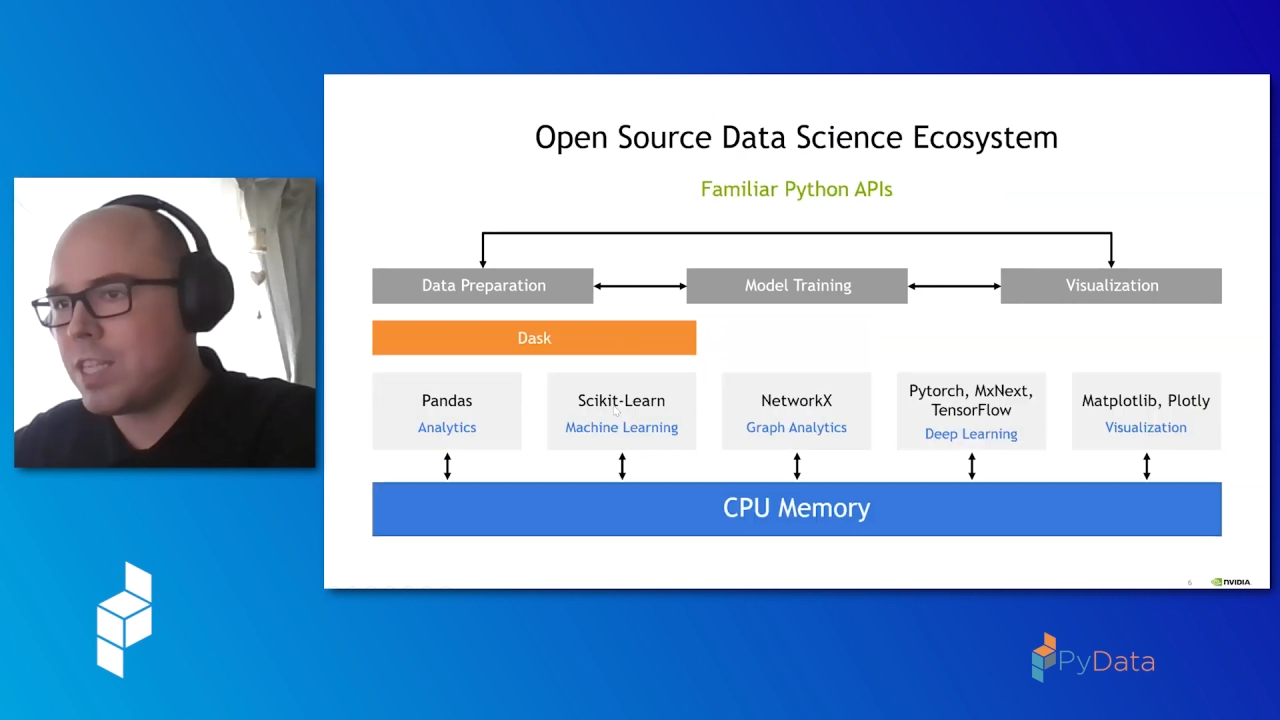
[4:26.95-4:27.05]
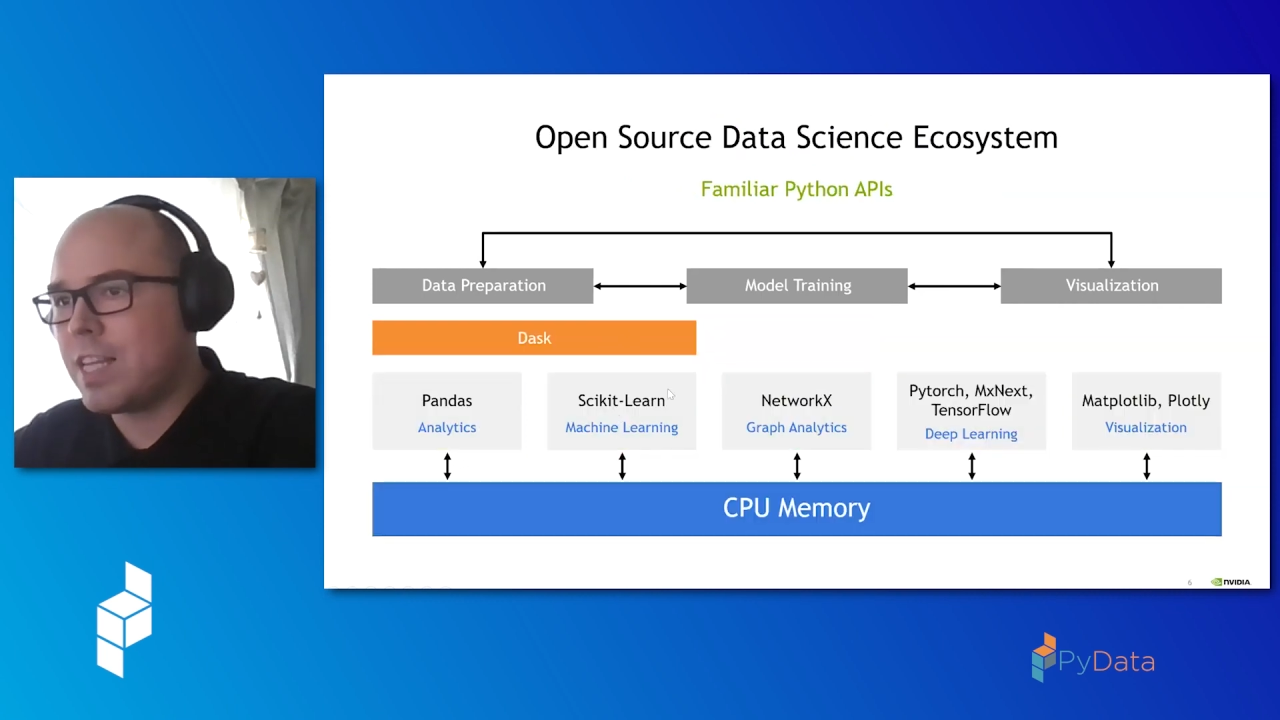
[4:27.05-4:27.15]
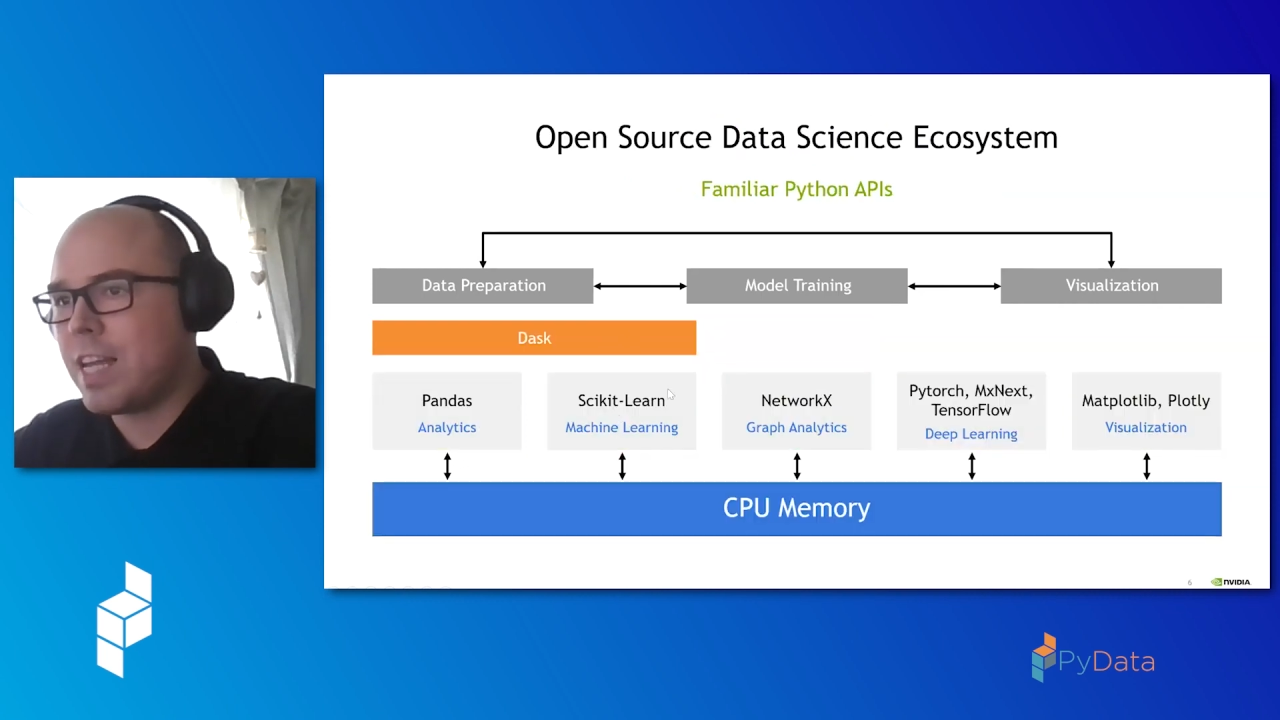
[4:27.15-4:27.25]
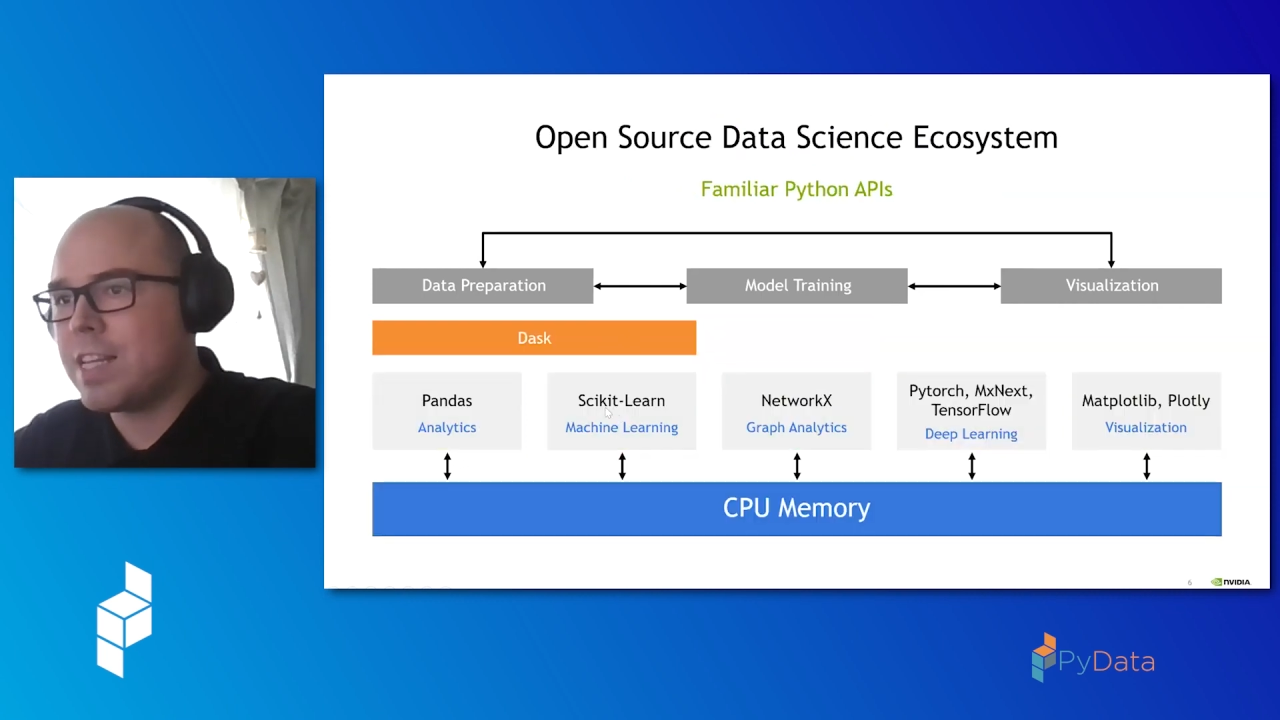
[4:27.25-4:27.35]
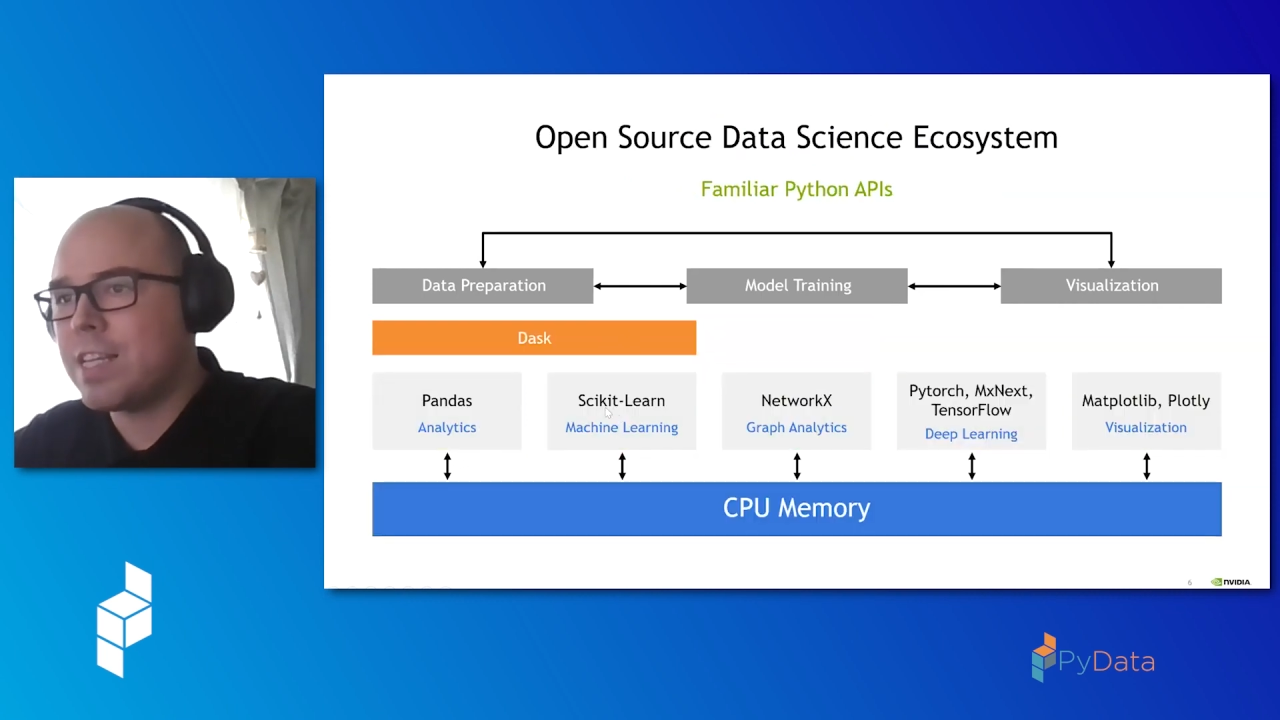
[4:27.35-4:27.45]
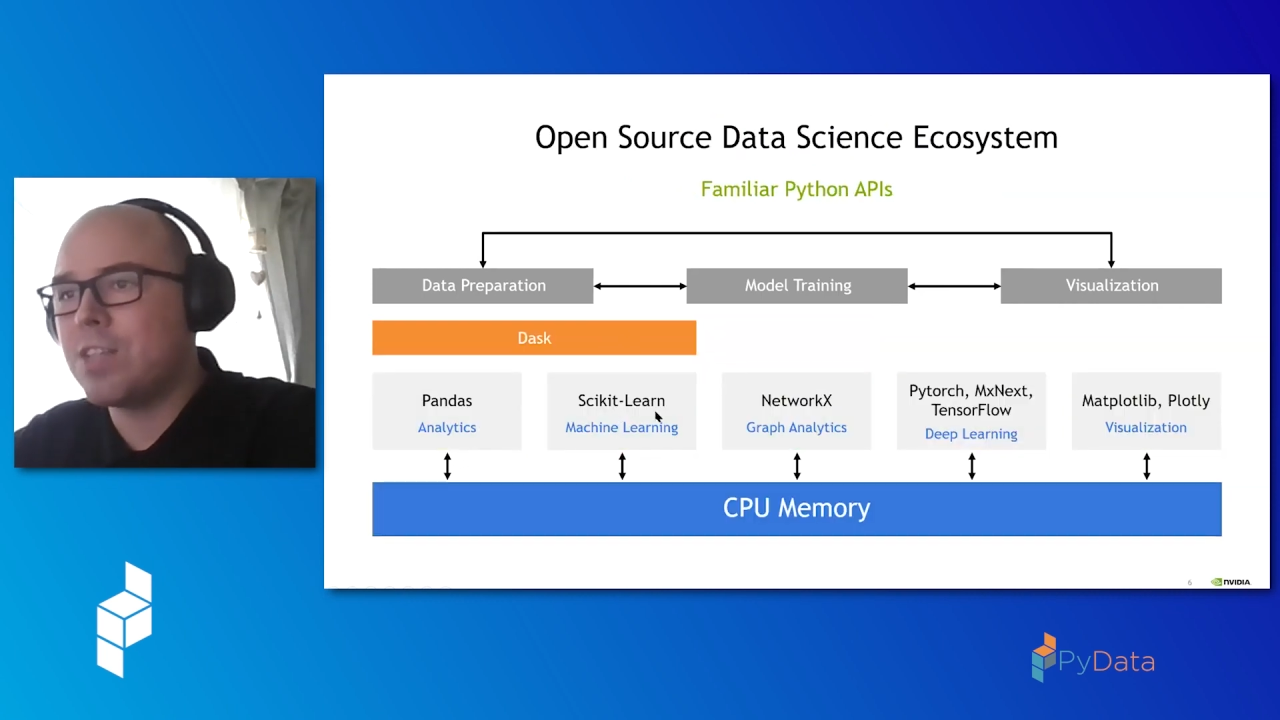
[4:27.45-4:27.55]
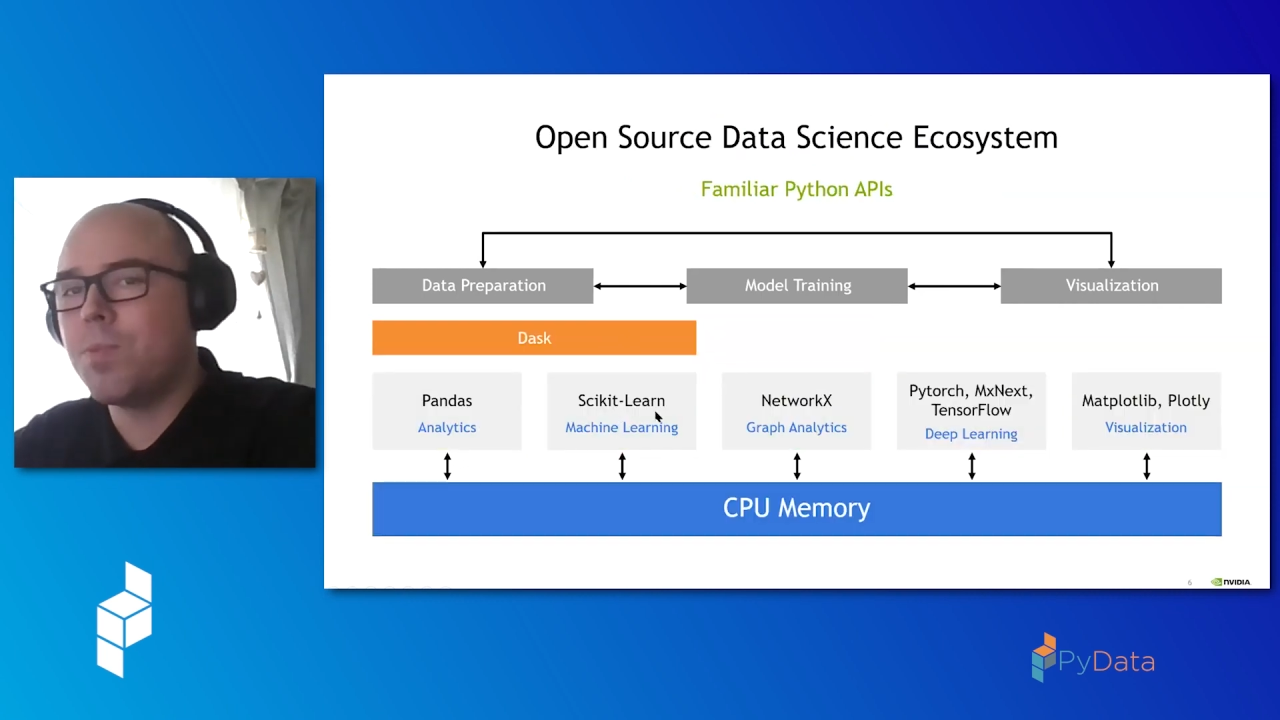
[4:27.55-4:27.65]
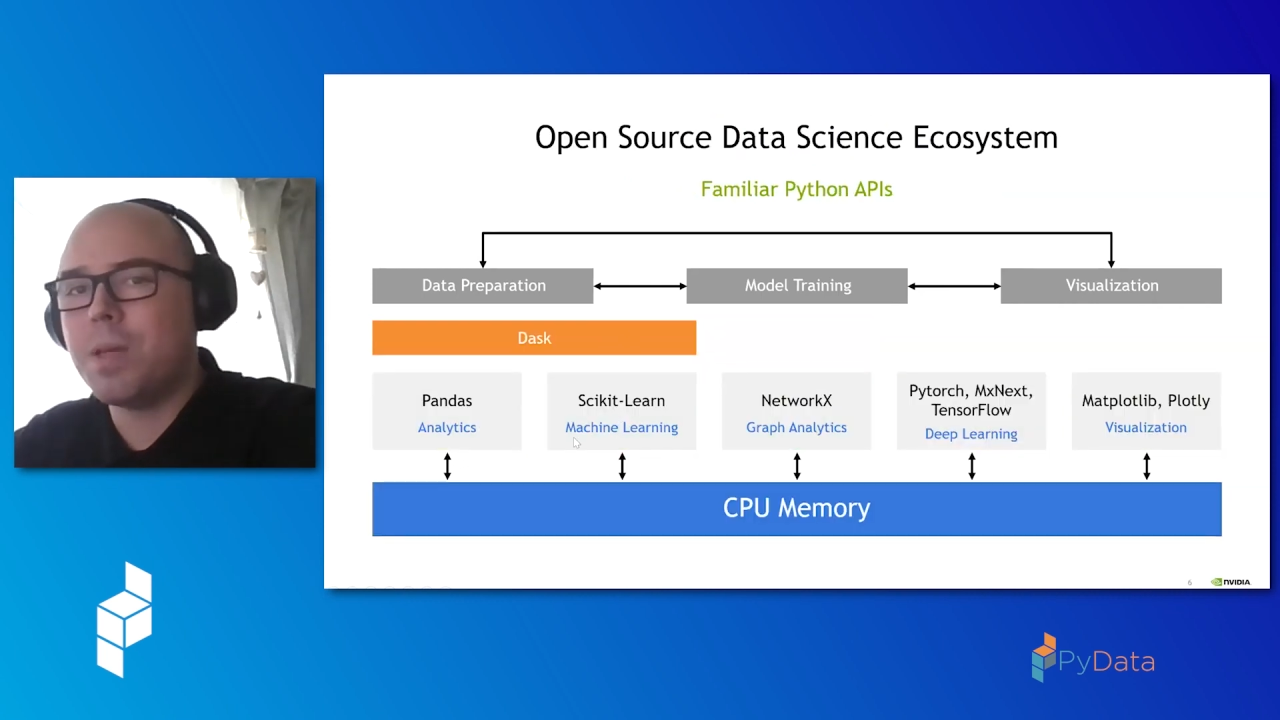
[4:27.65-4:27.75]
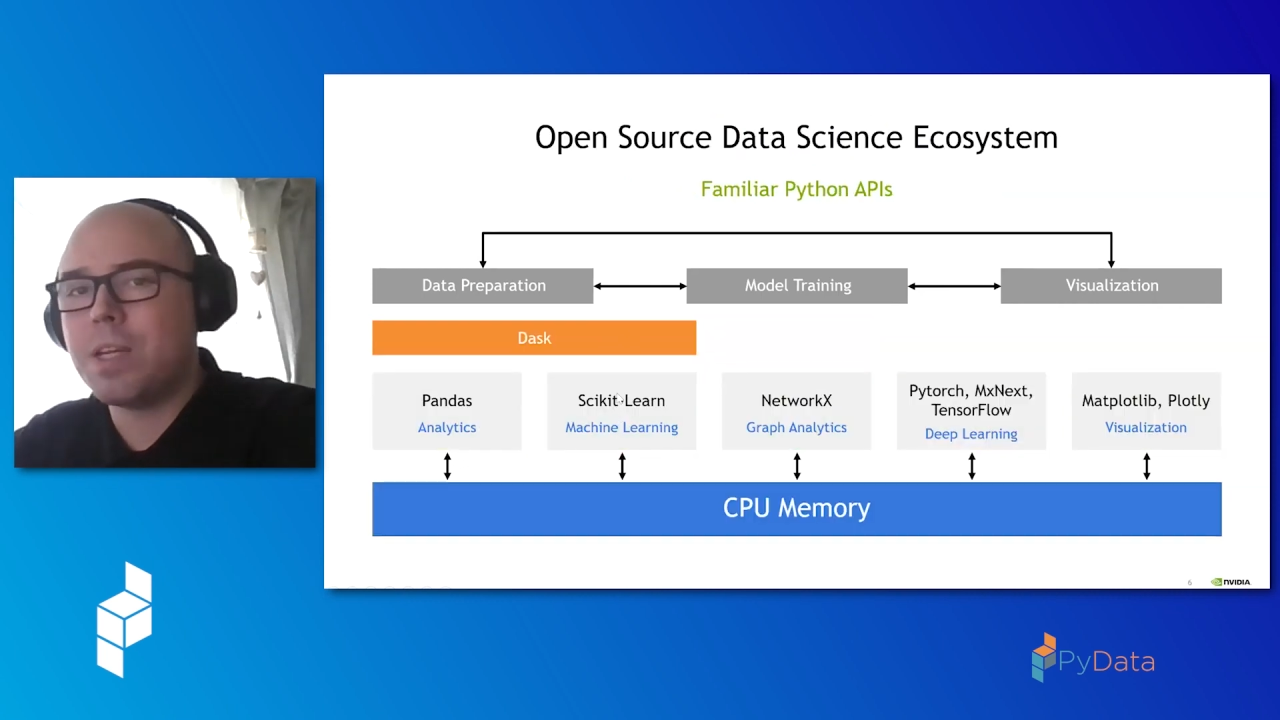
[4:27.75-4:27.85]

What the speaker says: intending to be